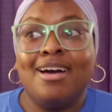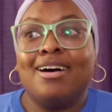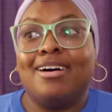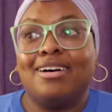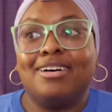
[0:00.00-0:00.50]

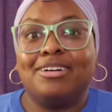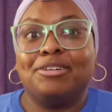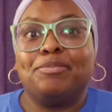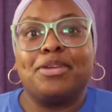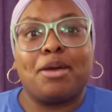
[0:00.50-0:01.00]

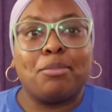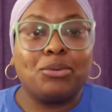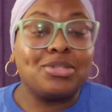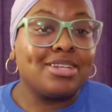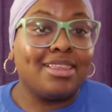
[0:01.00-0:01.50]
and I
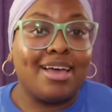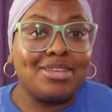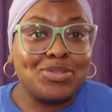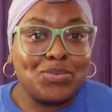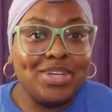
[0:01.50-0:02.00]
posted it
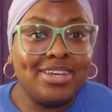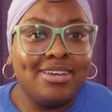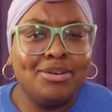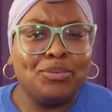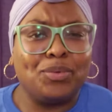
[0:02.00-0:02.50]
last week,
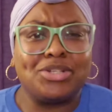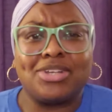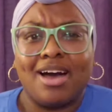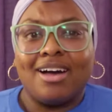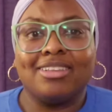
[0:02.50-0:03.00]
which
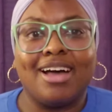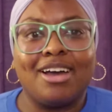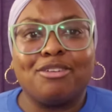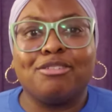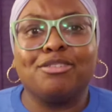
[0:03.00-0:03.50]
got a lot
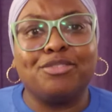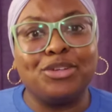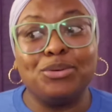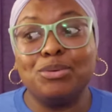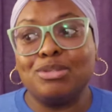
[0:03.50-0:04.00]
of
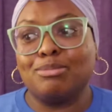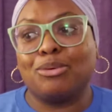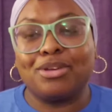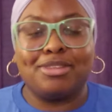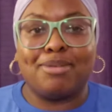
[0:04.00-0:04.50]
reviews,
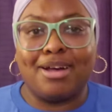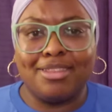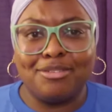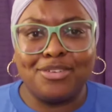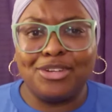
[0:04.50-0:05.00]
more than my
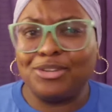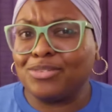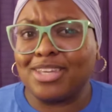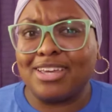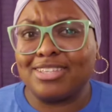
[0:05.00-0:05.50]
other
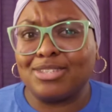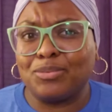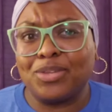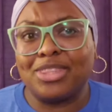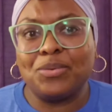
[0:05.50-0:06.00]
videos, as
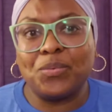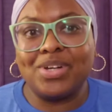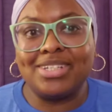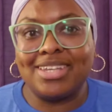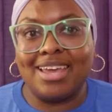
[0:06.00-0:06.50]
within
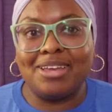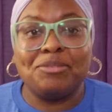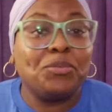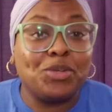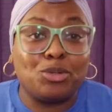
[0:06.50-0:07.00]
one day,
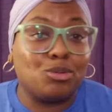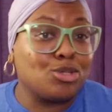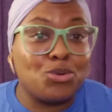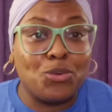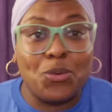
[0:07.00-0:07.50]
which was
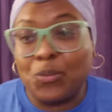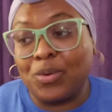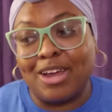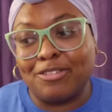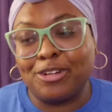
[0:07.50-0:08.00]
cool,
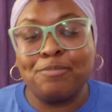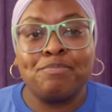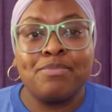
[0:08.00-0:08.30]
whatever.